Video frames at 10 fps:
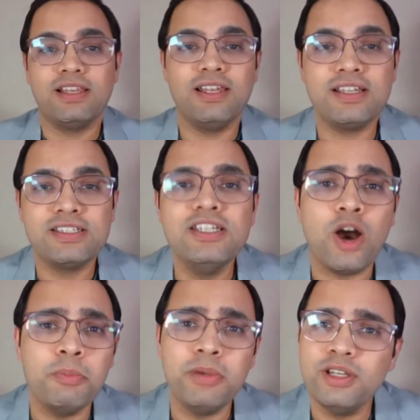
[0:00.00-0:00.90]
let's see
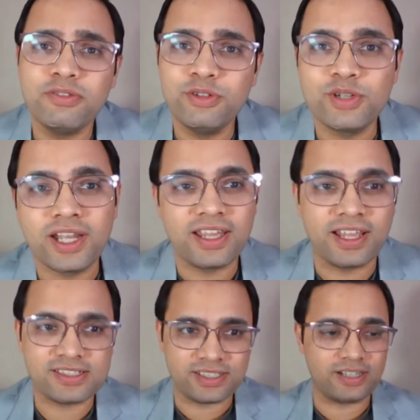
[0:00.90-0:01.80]
how many of you can
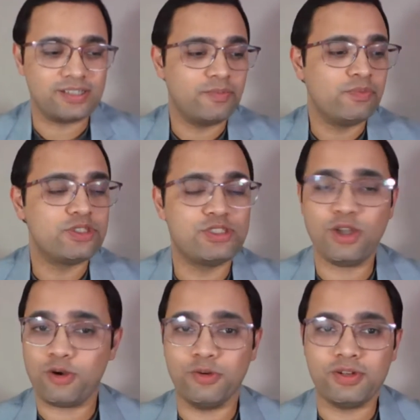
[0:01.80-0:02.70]
guess that.
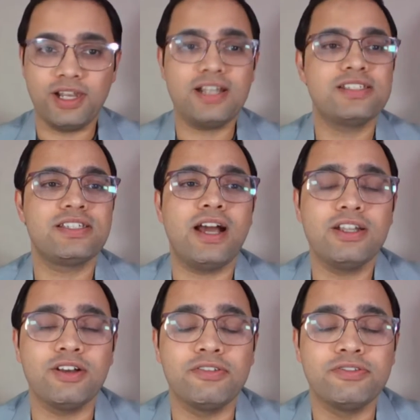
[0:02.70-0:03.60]
So let's start
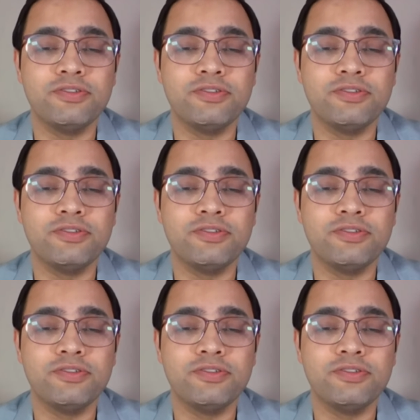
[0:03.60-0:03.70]
off.